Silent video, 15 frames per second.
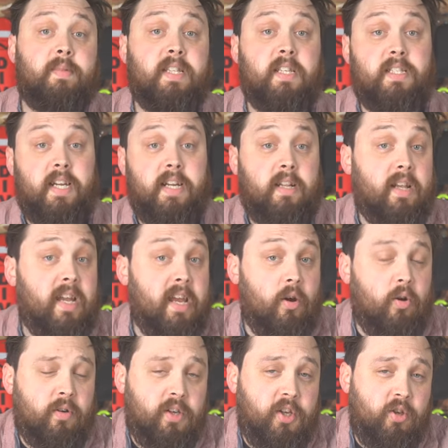to their channel here
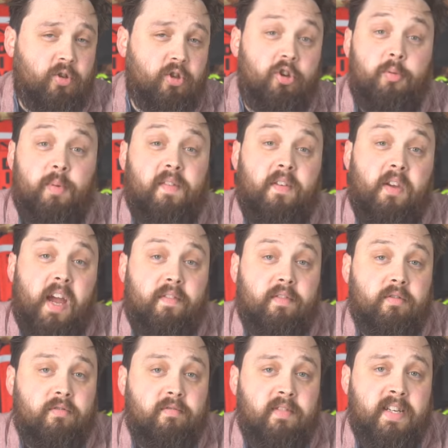on YouTube if you
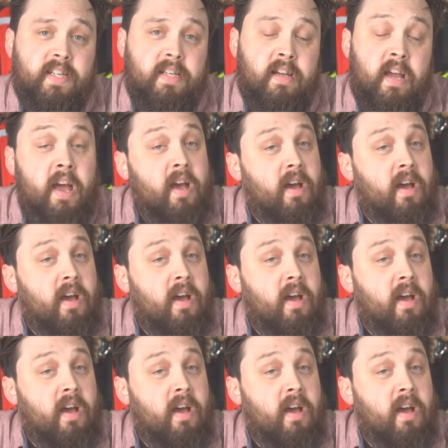haven't already.